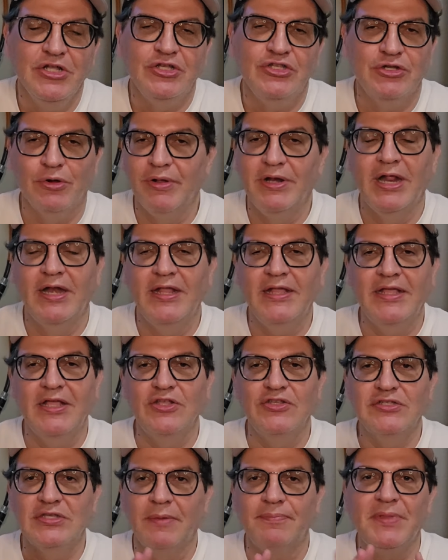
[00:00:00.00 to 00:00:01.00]
So in any
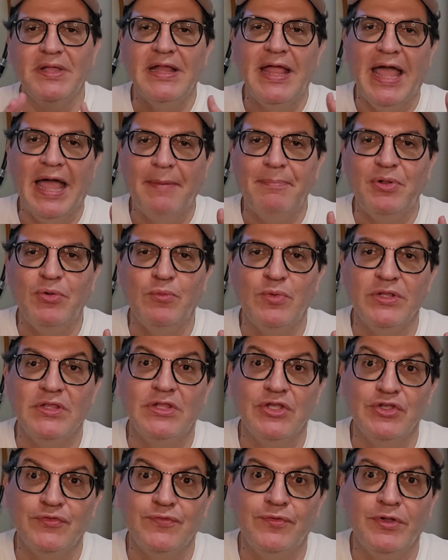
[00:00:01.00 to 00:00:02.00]
case, something happened with
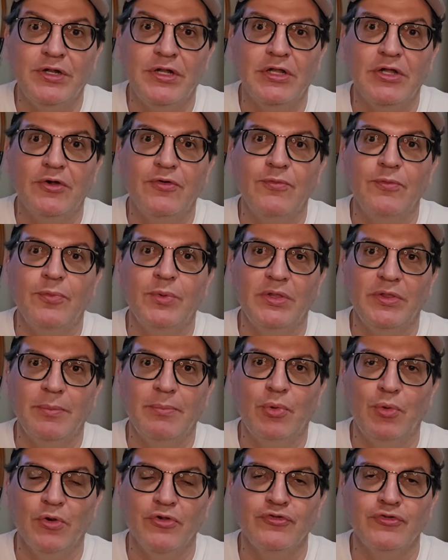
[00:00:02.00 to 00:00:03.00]
this video in the
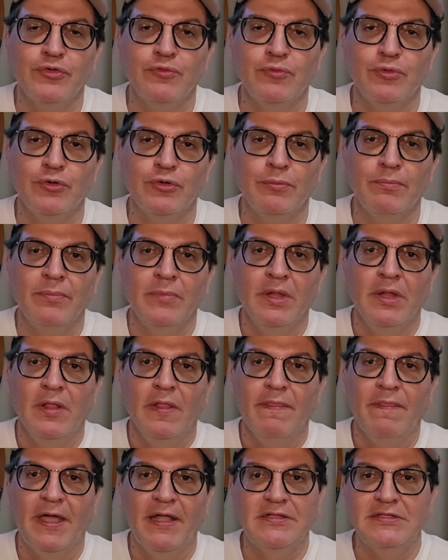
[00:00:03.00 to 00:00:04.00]
Borresen room
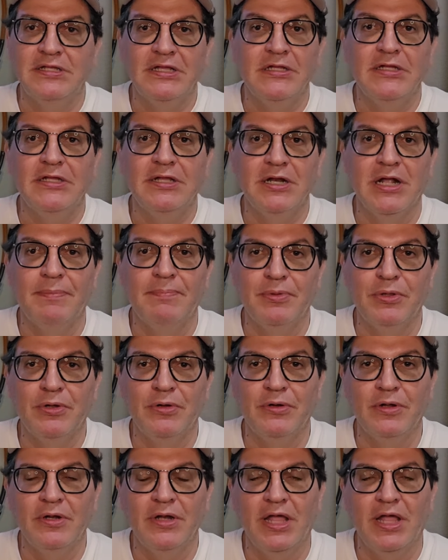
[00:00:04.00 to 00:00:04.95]
that didn't get uploaded.